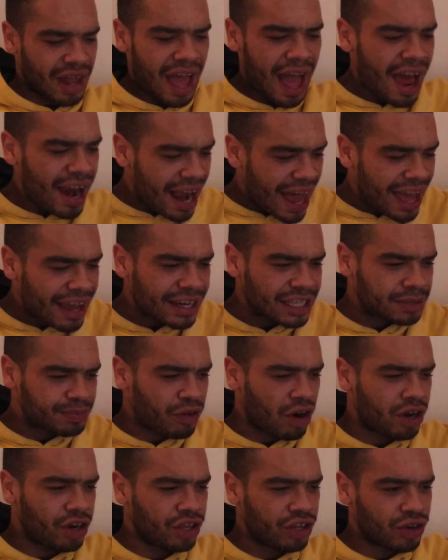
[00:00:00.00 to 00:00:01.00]
I like this
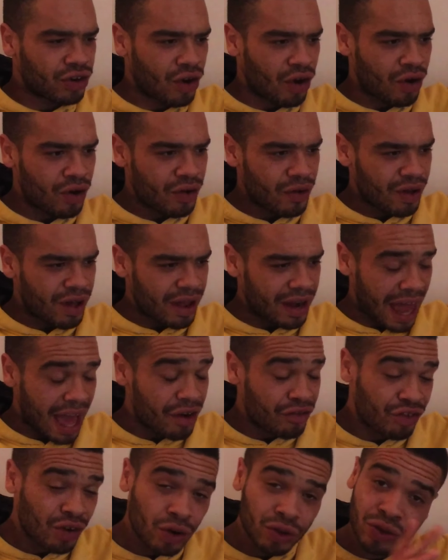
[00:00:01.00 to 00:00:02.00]
brother, you know.
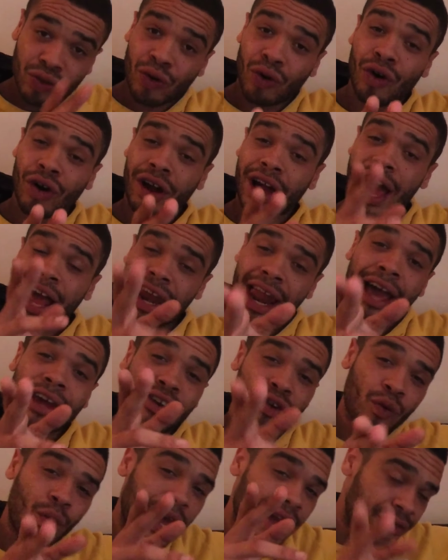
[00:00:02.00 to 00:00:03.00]
Like real talk, I like
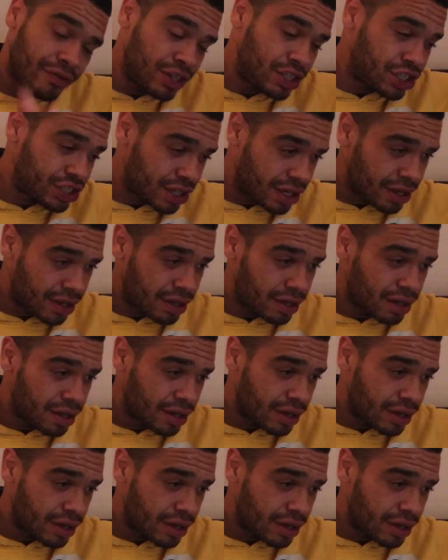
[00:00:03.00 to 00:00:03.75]
the wavy shit.